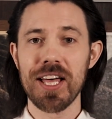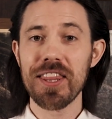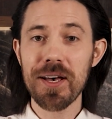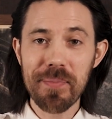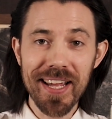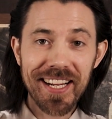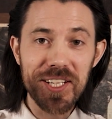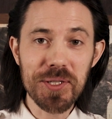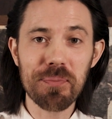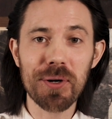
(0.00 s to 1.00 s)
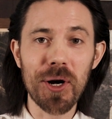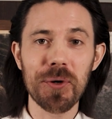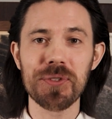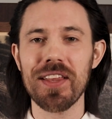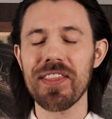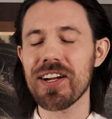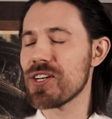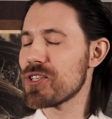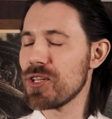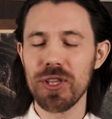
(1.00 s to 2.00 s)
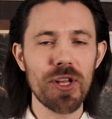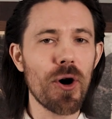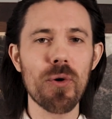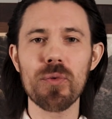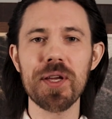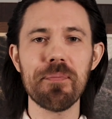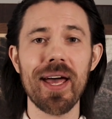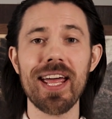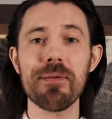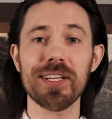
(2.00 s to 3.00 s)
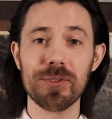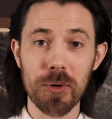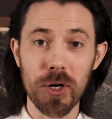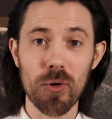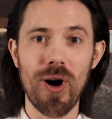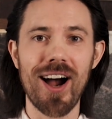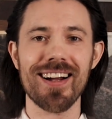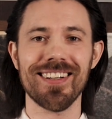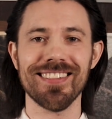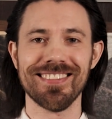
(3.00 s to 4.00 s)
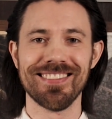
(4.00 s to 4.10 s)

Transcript: The biggest pro is that there is no repayment required.